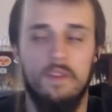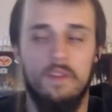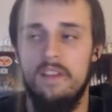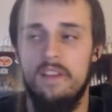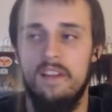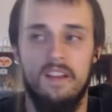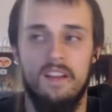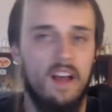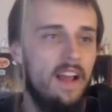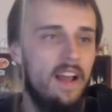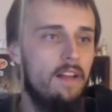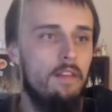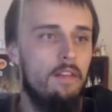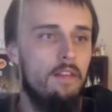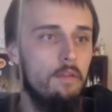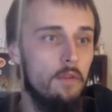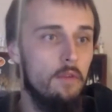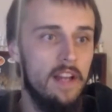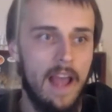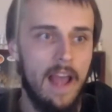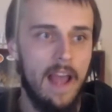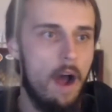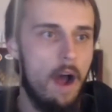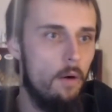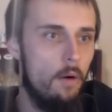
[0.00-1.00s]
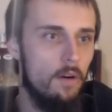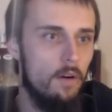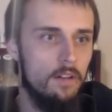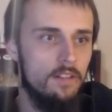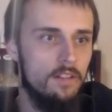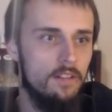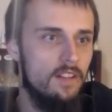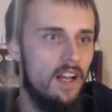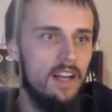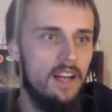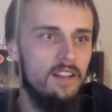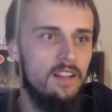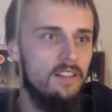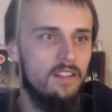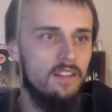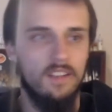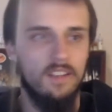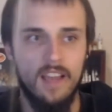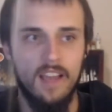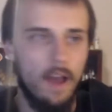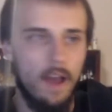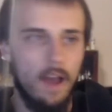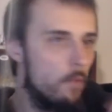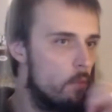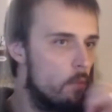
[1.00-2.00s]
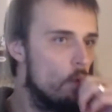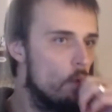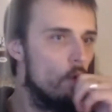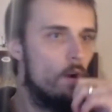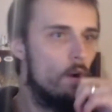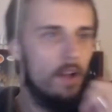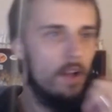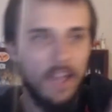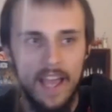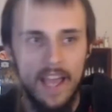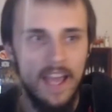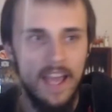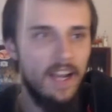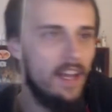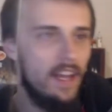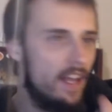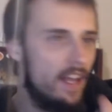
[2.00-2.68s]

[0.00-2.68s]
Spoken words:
like 3 hours. I just kept hitting it.